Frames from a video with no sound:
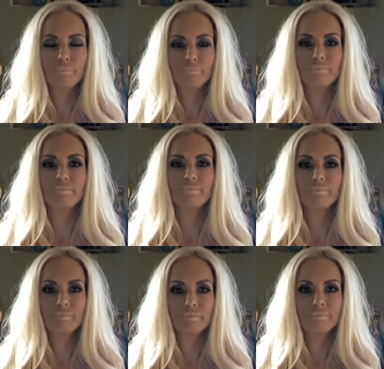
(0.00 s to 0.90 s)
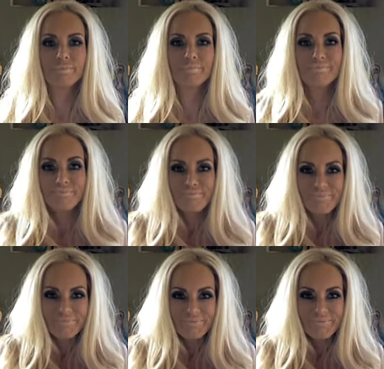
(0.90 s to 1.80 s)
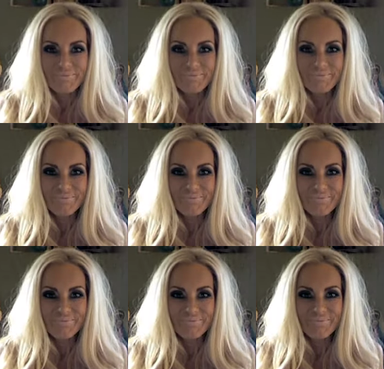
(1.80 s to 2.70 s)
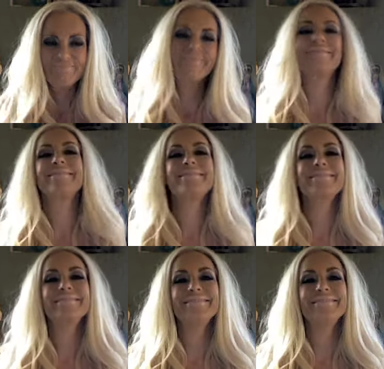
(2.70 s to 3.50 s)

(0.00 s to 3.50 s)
Nothing is said.